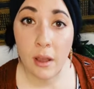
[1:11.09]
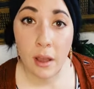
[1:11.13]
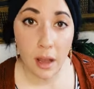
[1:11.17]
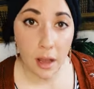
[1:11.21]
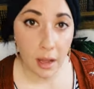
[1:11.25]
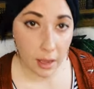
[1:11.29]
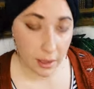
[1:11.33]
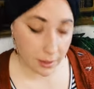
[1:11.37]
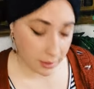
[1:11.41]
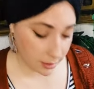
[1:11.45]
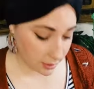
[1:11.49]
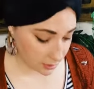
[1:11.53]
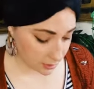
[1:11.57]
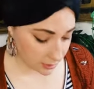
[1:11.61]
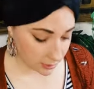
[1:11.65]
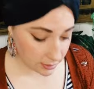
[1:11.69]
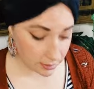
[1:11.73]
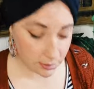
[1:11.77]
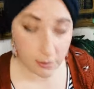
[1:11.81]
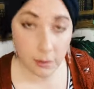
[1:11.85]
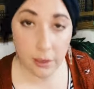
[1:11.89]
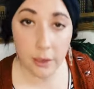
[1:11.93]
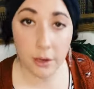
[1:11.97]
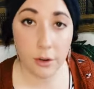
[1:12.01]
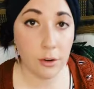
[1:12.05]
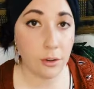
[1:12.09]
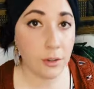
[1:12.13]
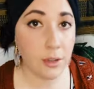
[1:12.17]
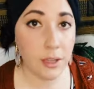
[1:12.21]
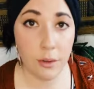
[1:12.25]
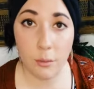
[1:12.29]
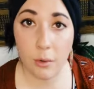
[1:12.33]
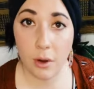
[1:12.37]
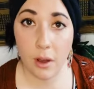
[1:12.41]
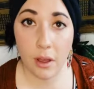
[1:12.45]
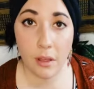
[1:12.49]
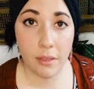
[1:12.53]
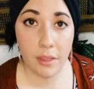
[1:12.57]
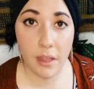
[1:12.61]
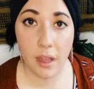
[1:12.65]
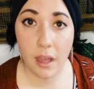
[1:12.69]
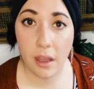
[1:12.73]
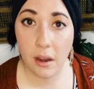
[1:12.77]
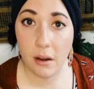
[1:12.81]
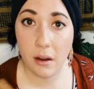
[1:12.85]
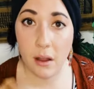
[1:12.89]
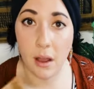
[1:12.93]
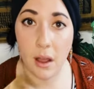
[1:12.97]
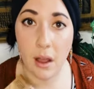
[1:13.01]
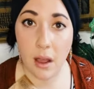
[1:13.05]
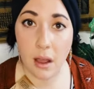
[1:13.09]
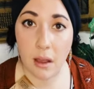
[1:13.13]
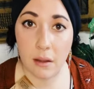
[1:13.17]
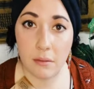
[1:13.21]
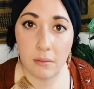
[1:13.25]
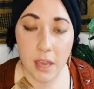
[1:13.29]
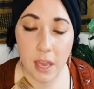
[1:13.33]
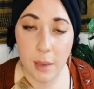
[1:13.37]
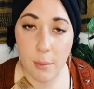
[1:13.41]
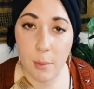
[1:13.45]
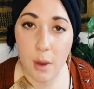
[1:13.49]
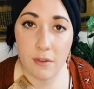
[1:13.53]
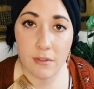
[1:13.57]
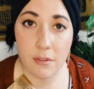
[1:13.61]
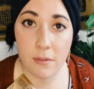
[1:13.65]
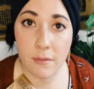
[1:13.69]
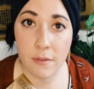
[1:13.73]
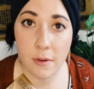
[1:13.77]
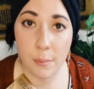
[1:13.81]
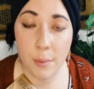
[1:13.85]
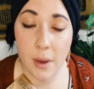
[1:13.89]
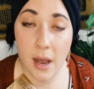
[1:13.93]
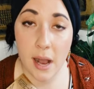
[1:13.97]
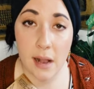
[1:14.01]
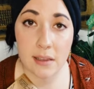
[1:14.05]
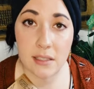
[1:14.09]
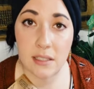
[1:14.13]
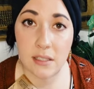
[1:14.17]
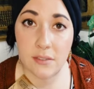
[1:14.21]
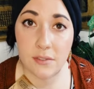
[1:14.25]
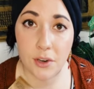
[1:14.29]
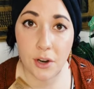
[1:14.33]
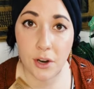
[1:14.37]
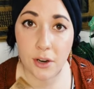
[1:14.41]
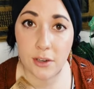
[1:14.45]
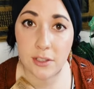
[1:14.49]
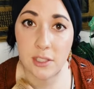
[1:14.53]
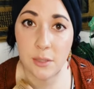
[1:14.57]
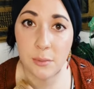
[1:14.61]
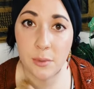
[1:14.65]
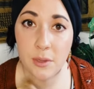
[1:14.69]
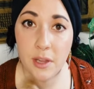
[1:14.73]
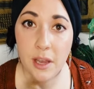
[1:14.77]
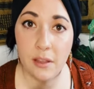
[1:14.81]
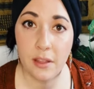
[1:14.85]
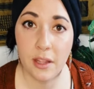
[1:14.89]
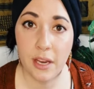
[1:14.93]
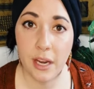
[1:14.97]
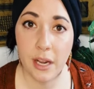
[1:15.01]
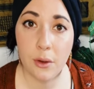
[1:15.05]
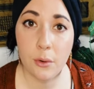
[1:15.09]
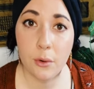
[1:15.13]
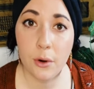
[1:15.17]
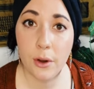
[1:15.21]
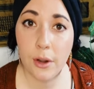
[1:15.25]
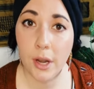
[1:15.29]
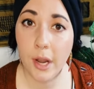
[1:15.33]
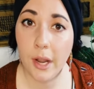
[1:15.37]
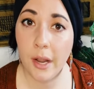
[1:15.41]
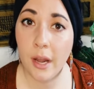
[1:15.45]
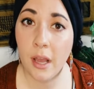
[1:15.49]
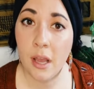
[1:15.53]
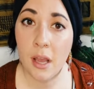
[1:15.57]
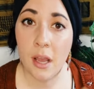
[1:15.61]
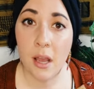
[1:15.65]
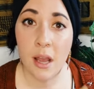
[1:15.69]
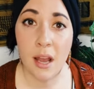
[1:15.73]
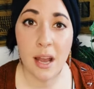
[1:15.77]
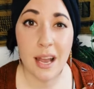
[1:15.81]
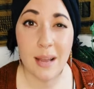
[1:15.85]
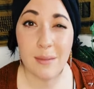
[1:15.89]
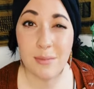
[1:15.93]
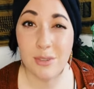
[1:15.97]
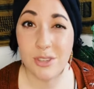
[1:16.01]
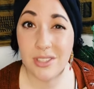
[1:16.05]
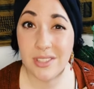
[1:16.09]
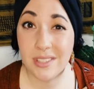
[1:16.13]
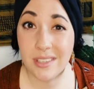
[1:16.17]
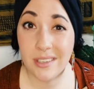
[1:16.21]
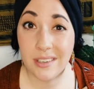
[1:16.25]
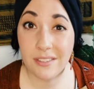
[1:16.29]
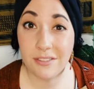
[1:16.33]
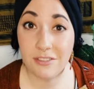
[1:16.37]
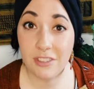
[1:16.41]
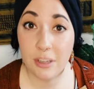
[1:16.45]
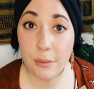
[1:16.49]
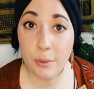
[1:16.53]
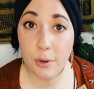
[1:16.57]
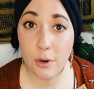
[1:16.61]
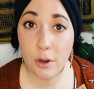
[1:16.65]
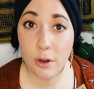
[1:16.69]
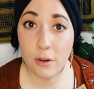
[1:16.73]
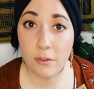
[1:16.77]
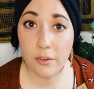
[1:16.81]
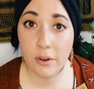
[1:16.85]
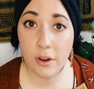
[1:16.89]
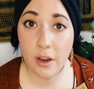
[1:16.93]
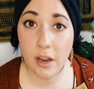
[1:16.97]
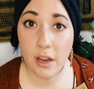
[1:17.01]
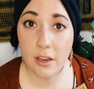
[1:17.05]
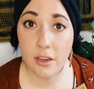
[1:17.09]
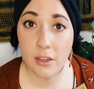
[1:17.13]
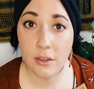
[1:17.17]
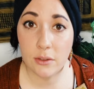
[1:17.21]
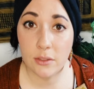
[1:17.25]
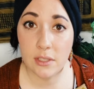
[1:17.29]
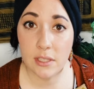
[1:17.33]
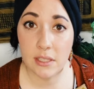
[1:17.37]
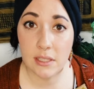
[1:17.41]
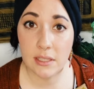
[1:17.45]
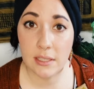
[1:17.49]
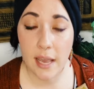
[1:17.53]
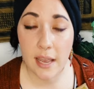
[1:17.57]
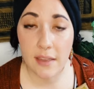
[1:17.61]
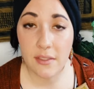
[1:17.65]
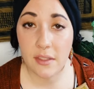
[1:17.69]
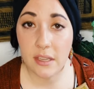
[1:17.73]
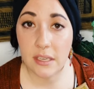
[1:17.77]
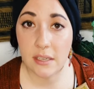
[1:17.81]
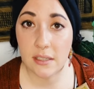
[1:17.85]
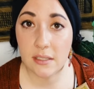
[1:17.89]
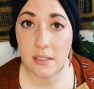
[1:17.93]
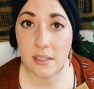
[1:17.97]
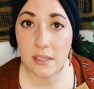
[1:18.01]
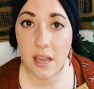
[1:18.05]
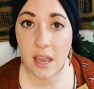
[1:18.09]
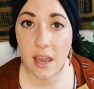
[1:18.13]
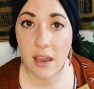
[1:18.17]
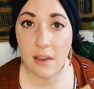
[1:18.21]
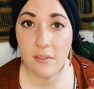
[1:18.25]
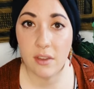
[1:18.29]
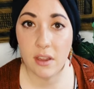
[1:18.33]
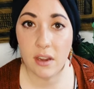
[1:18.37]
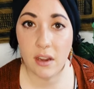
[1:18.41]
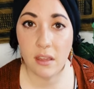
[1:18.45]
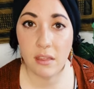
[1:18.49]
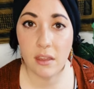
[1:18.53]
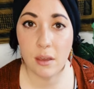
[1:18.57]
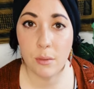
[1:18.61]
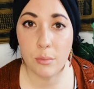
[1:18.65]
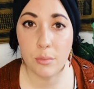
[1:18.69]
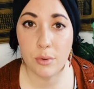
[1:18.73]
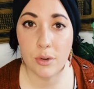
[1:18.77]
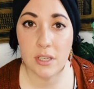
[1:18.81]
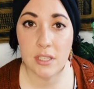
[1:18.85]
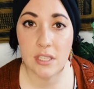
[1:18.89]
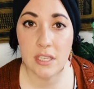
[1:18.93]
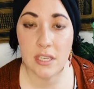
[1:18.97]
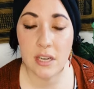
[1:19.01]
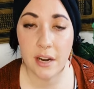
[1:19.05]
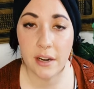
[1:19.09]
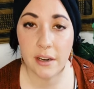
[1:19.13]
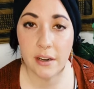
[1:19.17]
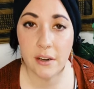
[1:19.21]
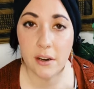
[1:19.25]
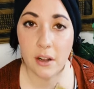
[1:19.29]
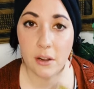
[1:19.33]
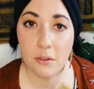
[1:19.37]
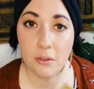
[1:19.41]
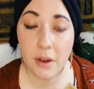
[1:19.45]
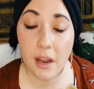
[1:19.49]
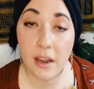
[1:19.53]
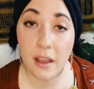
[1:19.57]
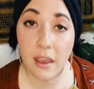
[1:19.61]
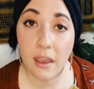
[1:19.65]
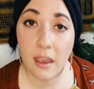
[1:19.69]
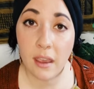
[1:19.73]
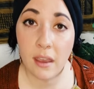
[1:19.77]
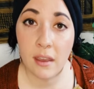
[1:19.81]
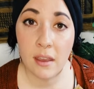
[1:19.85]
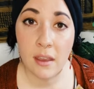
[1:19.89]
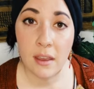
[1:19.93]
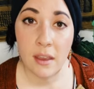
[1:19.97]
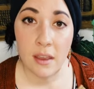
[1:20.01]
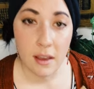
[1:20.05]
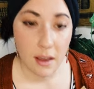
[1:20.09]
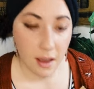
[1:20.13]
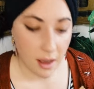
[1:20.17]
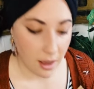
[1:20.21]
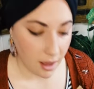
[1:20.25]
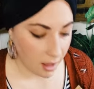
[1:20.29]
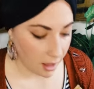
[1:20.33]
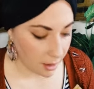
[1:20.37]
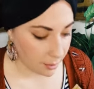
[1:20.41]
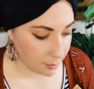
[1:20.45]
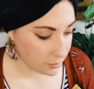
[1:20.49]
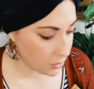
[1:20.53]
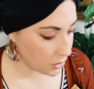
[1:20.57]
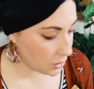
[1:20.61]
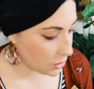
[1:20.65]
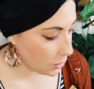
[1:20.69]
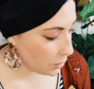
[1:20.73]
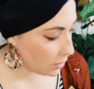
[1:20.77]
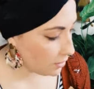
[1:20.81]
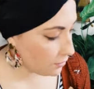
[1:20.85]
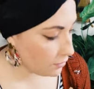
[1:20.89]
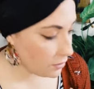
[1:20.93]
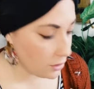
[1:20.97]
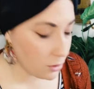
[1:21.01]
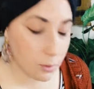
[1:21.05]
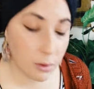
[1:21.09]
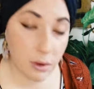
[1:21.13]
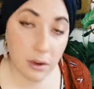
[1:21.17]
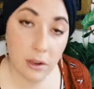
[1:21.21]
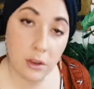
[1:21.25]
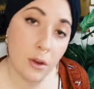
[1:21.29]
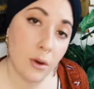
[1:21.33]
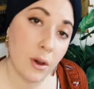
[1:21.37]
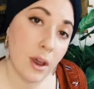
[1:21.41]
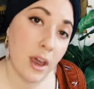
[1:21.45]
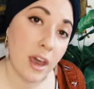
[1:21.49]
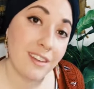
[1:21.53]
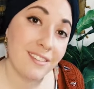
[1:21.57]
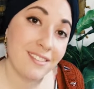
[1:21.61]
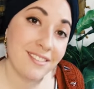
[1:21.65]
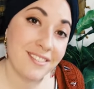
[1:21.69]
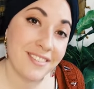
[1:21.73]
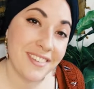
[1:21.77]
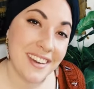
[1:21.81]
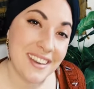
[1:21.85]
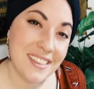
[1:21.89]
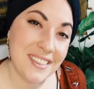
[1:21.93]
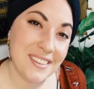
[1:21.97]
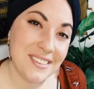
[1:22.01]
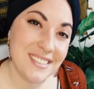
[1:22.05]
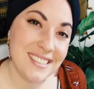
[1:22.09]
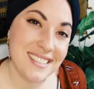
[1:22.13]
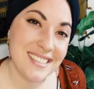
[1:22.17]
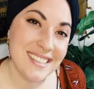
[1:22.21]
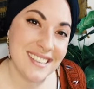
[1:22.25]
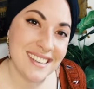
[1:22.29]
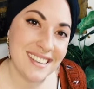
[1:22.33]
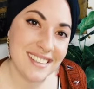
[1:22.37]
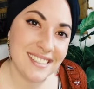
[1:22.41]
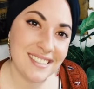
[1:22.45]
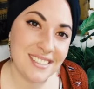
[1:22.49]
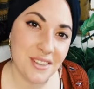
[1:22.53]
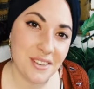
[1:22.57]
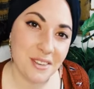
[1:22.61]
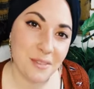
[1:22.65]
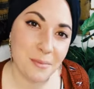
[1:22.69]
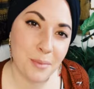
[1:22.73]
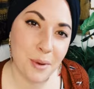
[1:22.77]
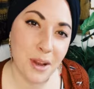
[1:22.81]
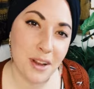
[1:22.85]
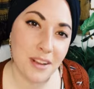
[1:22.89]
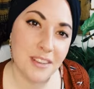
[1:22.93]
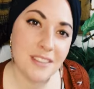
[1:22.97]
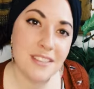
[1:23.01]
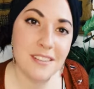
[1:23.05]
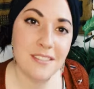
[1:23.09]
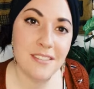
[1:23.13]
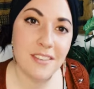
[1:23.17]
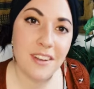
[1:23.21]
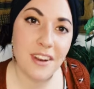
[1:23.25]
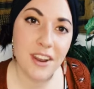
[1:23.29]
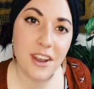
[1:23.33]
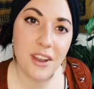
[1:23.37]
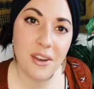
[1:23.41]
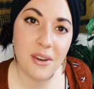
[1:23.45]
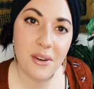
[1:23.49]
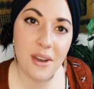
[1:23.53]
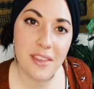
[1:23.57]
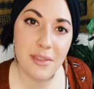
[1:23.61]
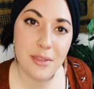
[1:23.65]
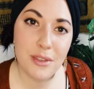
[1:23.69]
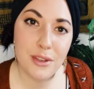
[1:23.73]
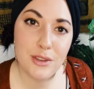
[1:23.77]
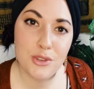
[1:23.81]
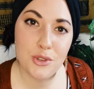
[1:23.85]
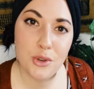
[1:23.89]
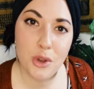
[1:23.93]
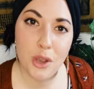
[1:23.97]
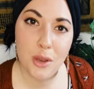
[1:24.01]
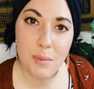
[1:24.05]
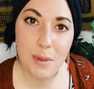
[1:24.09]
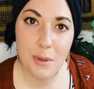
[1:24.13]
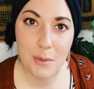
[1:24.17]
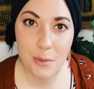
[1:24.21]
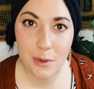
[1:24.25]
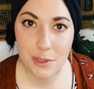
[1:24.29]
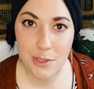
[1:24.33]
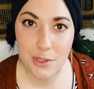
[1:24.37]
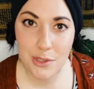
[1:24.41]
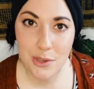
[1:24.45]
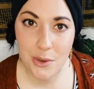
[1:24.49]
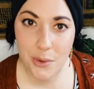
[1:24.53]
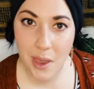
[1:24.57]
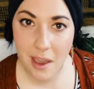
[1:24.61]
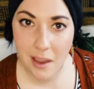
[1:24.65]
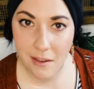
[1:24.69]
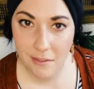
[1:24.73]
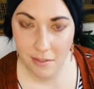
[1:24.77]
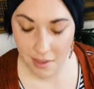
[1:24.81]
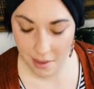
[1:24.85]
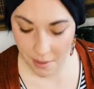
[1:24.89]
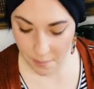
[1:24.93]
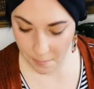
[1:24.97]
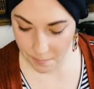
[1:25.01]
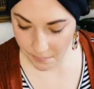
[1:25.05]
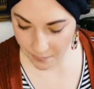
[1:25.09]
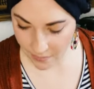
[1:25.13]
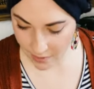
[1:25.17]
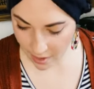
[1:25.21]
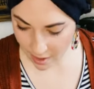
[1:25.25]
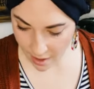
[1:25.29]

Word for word: Uh, this is literally one that uh, came off of a box of an art supply that I ordered. I'm just gonna flip it over and use the side that doesn't have anything printed on it already. Um, so if you wanna go ahead and find those things, you can pause the video and then join me once you have them.